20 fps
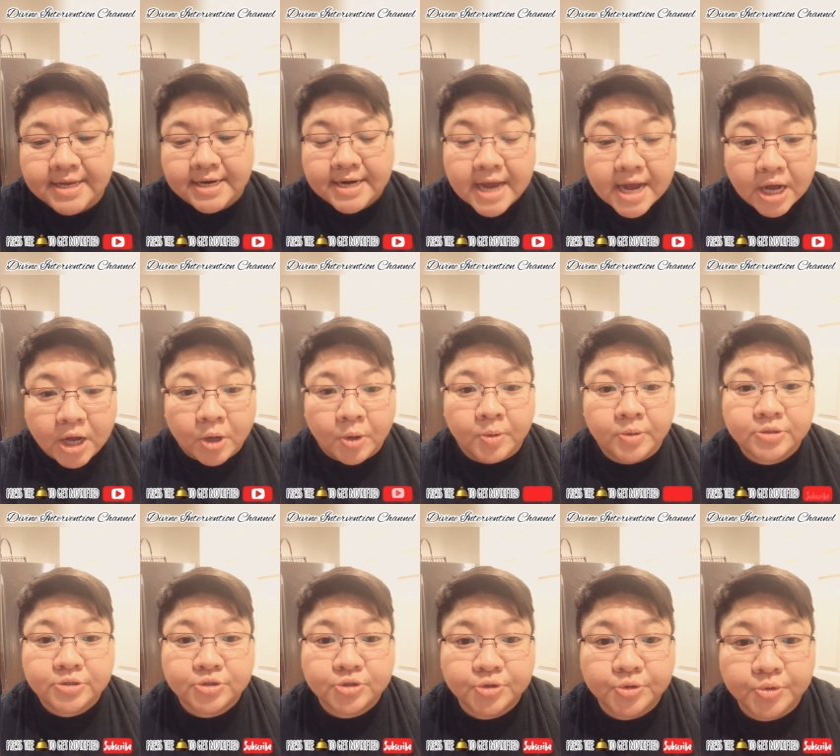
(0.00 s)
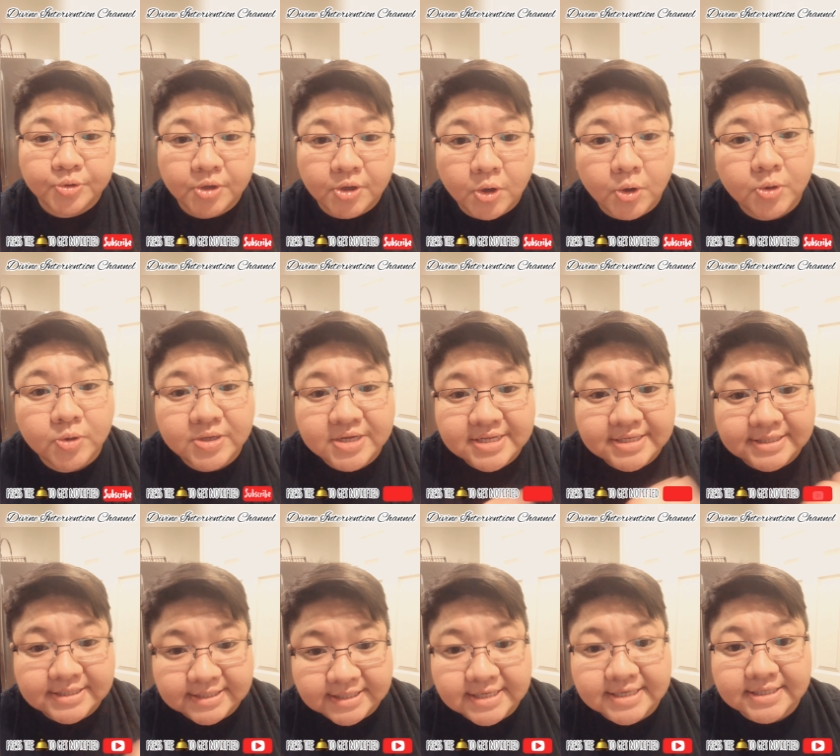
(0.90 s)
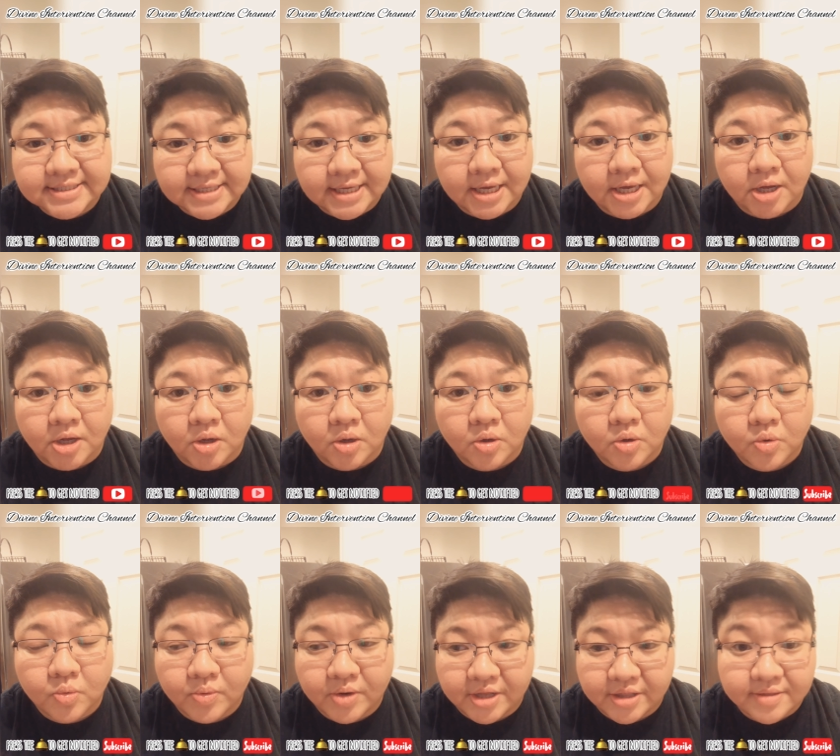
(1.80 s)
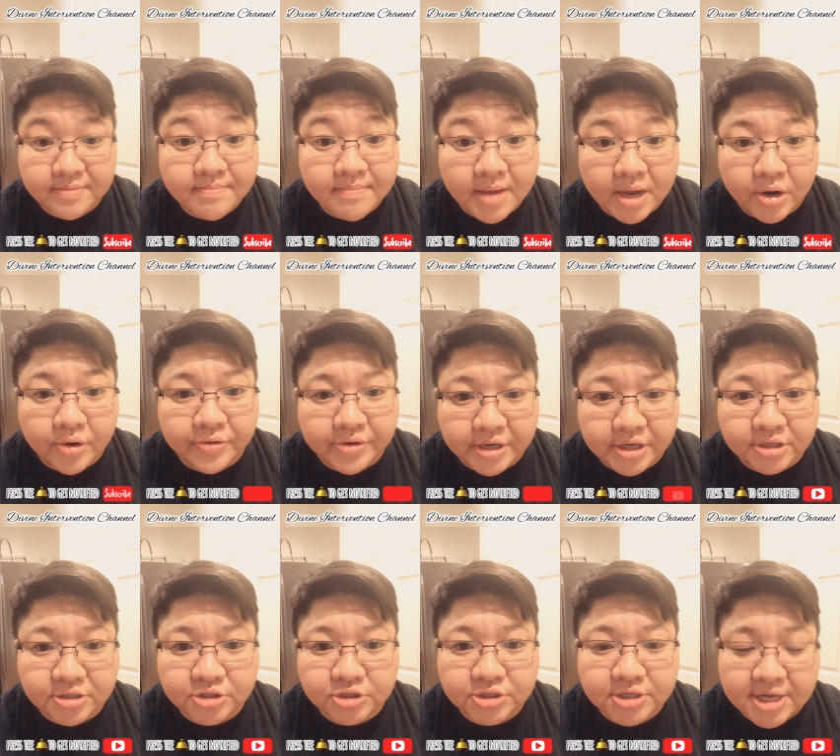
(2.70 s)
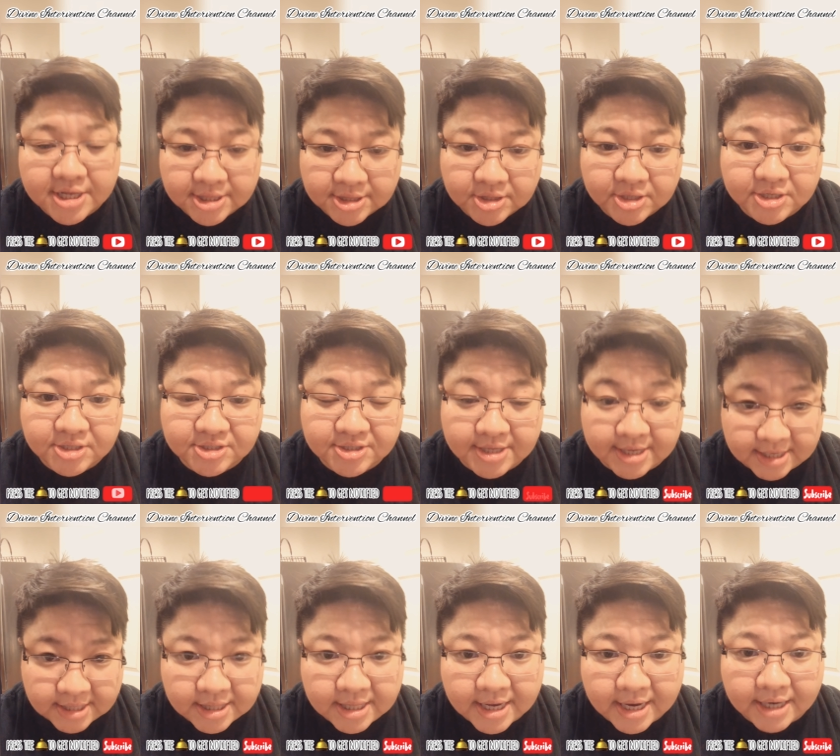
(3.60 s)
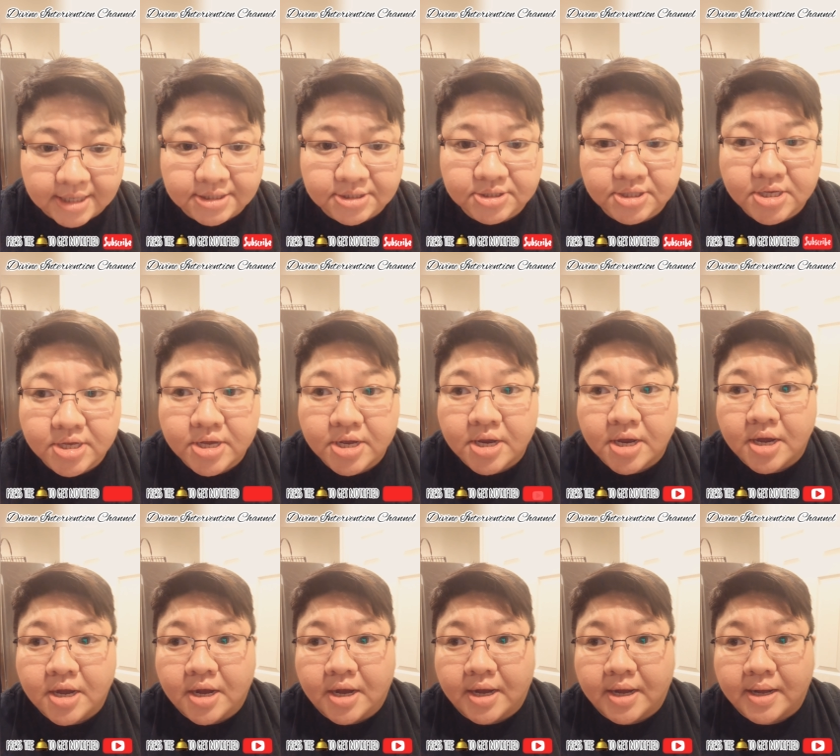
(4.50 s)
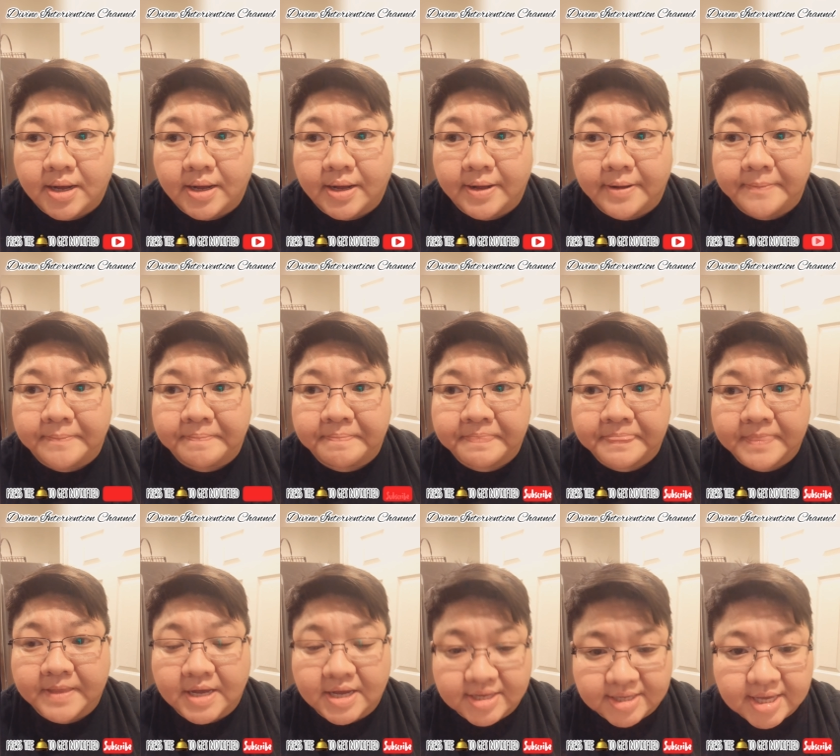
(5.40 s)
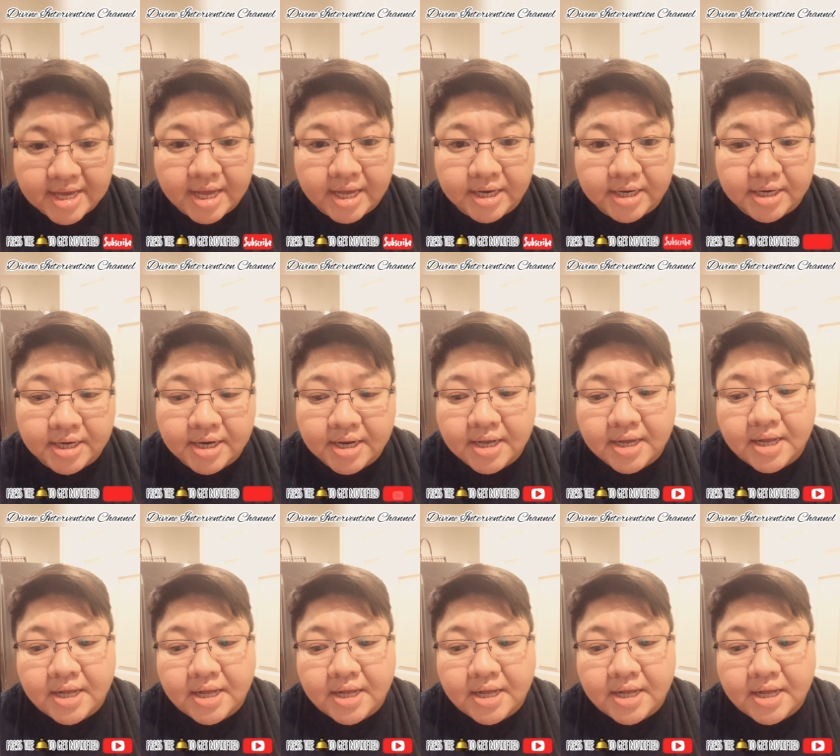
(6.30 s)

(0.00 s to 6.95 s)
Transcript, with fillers: Now, to go in detail with marriage and things like that, um, again,